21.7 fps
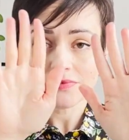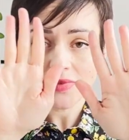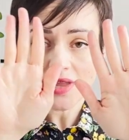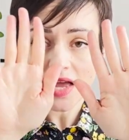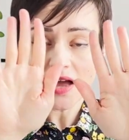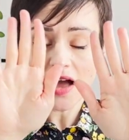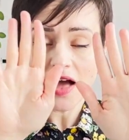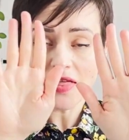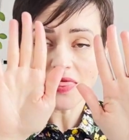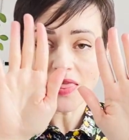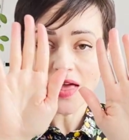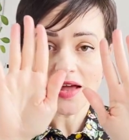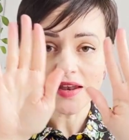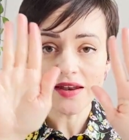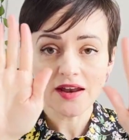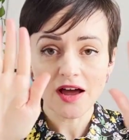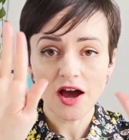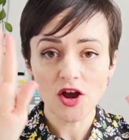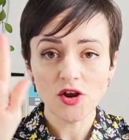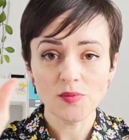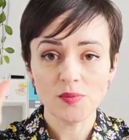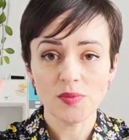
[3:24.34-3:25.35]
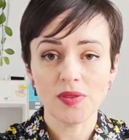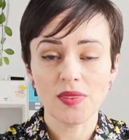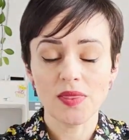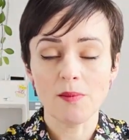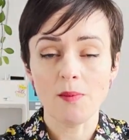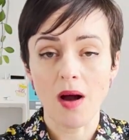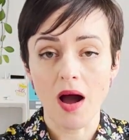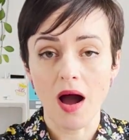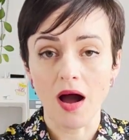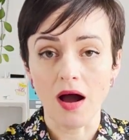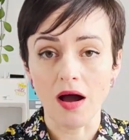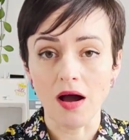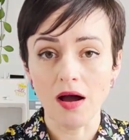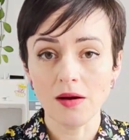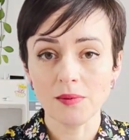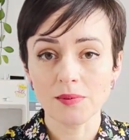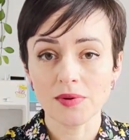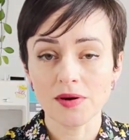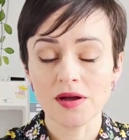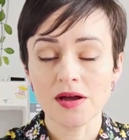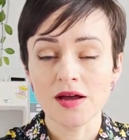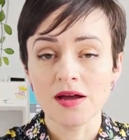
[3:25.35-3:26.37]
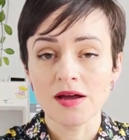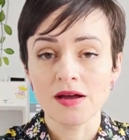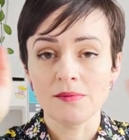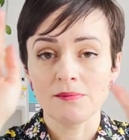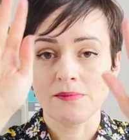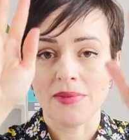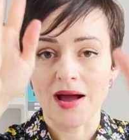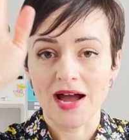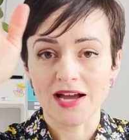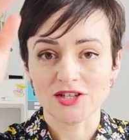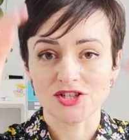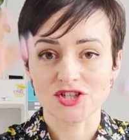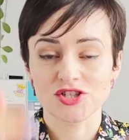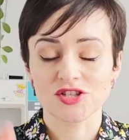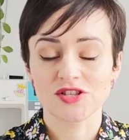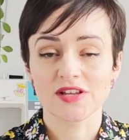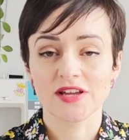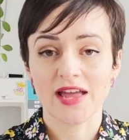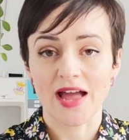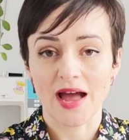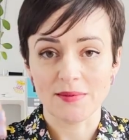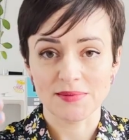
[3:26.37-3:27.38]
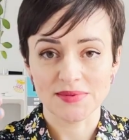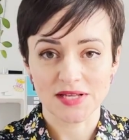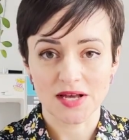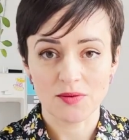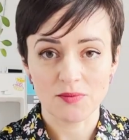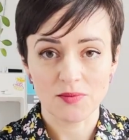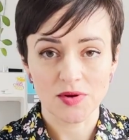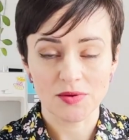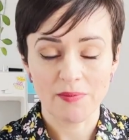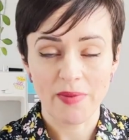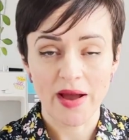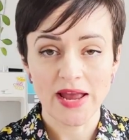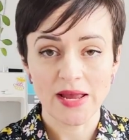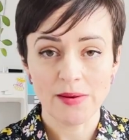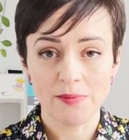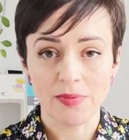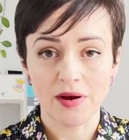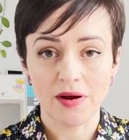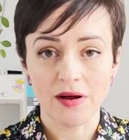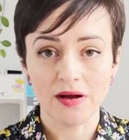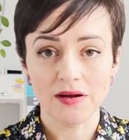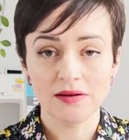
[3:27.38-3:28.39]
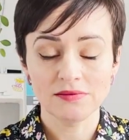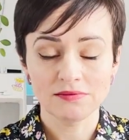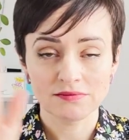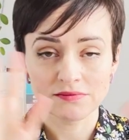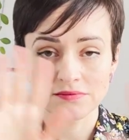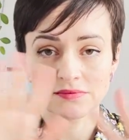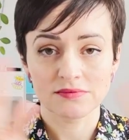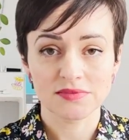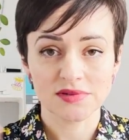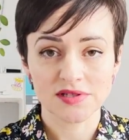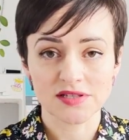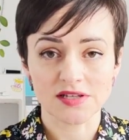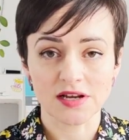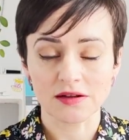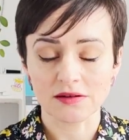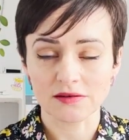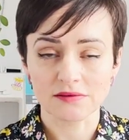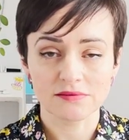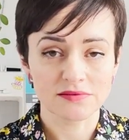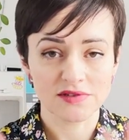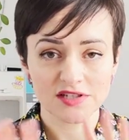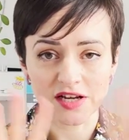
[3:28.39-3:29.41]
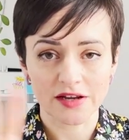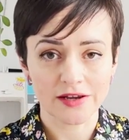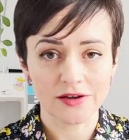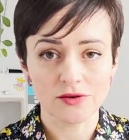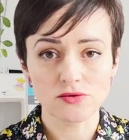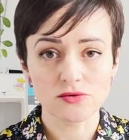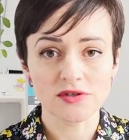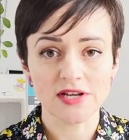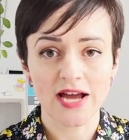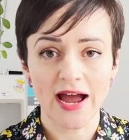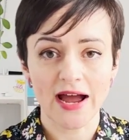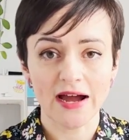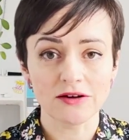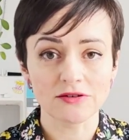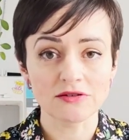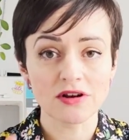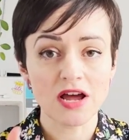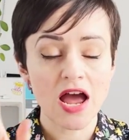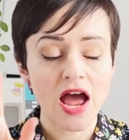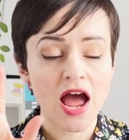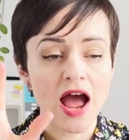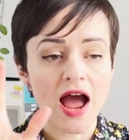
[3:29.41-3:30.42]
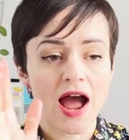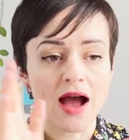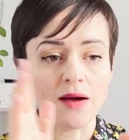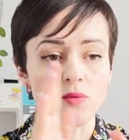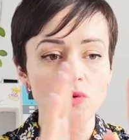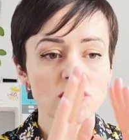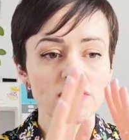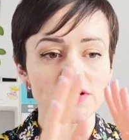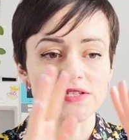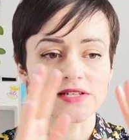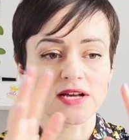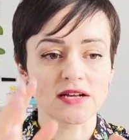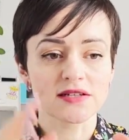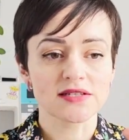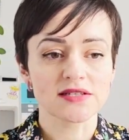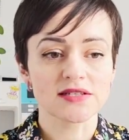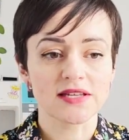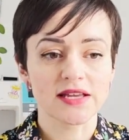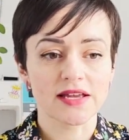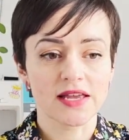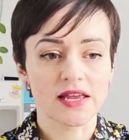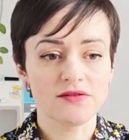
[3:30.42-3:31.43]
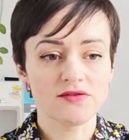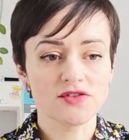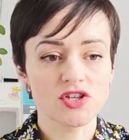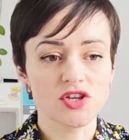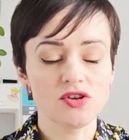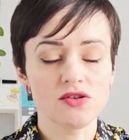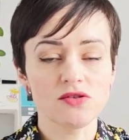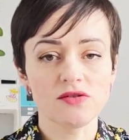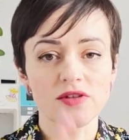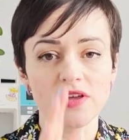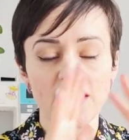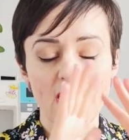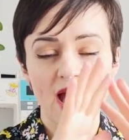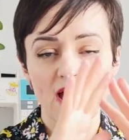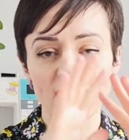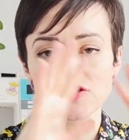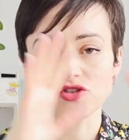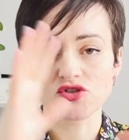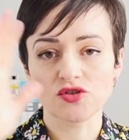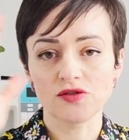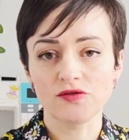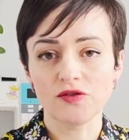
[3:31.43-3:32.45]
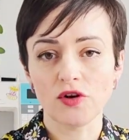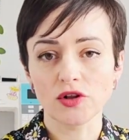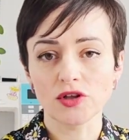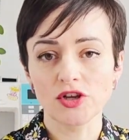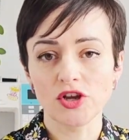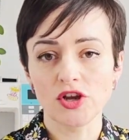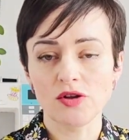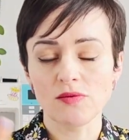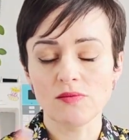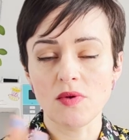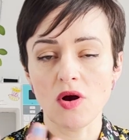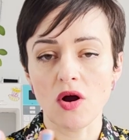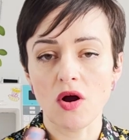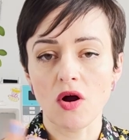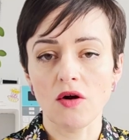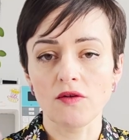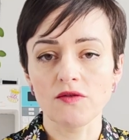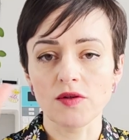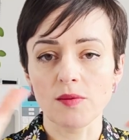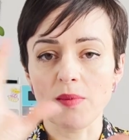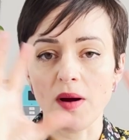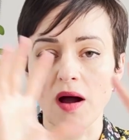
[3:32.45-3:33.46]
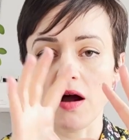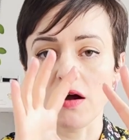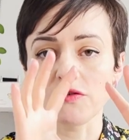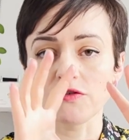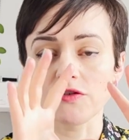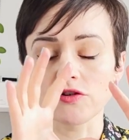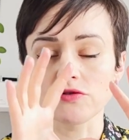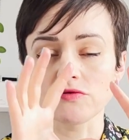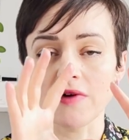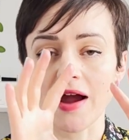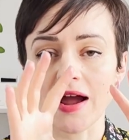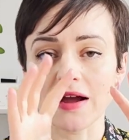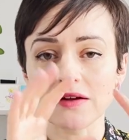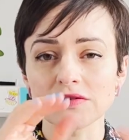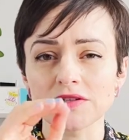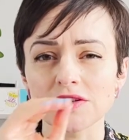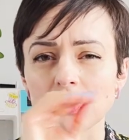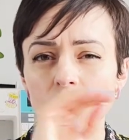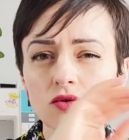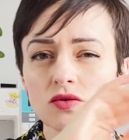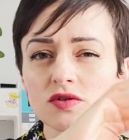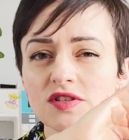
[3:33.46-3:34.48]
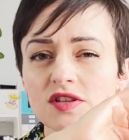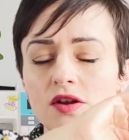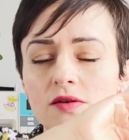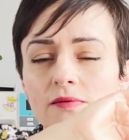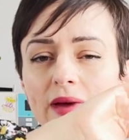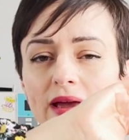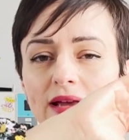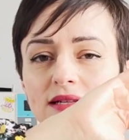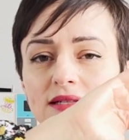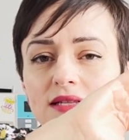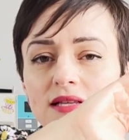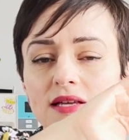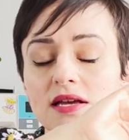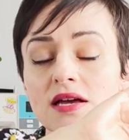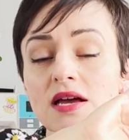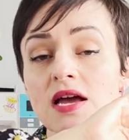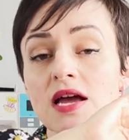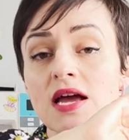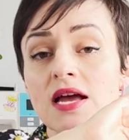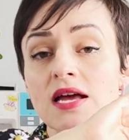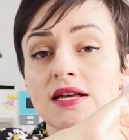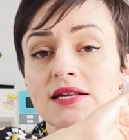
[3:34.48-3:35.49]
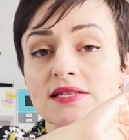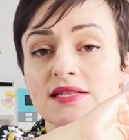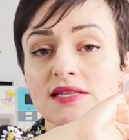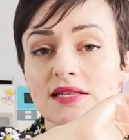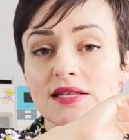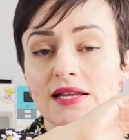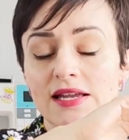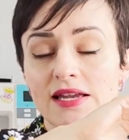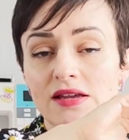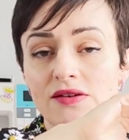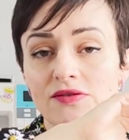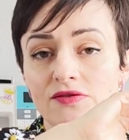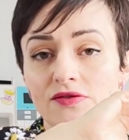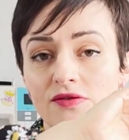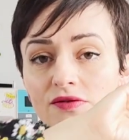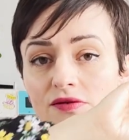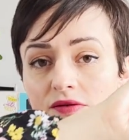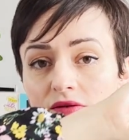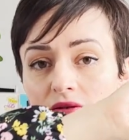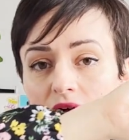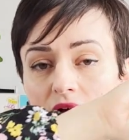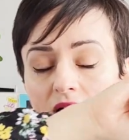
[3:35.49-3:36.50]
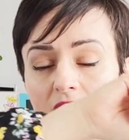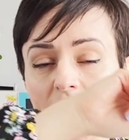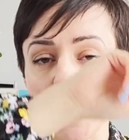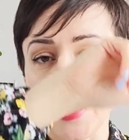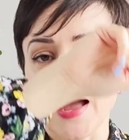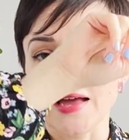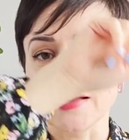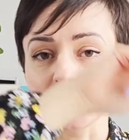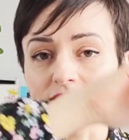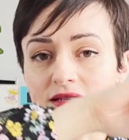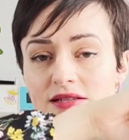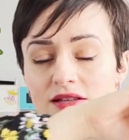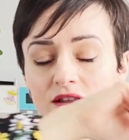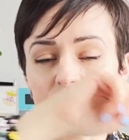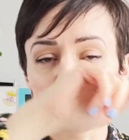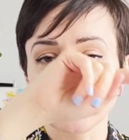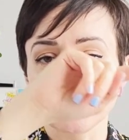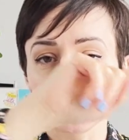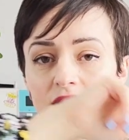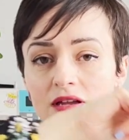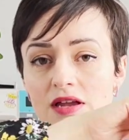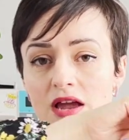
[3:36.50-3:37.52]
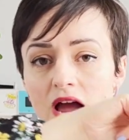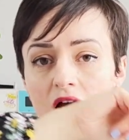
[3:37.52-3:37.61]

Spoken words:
and then opened them up, patched the gaps up with paper, stuck it all down, and what it does is it gives you the extra volume of the puff around. It also makes the sleeve head, so the